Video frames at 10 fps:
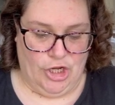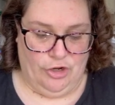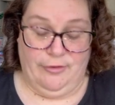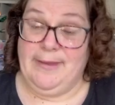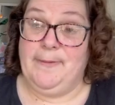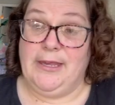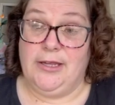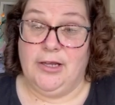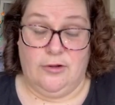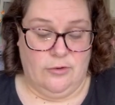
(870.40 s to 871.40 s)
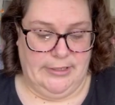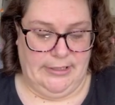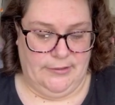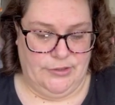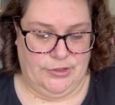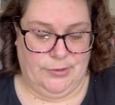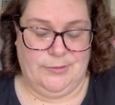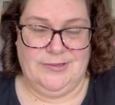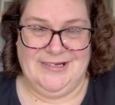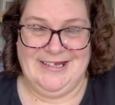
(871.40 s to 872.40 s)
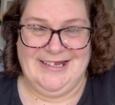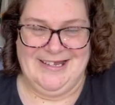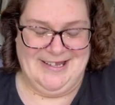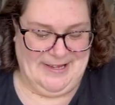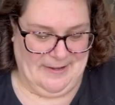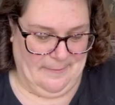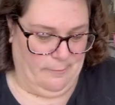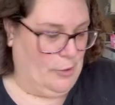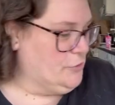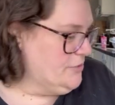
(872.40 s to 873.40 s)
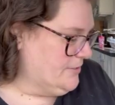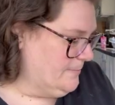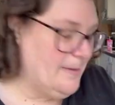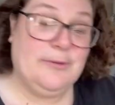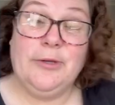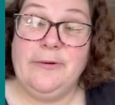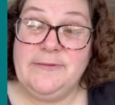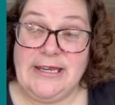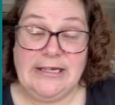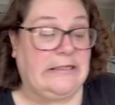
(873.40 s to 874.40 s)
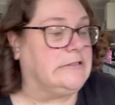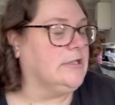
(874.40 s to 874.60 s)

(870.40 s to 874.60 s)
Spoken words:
creepy, according to most people who have seen it.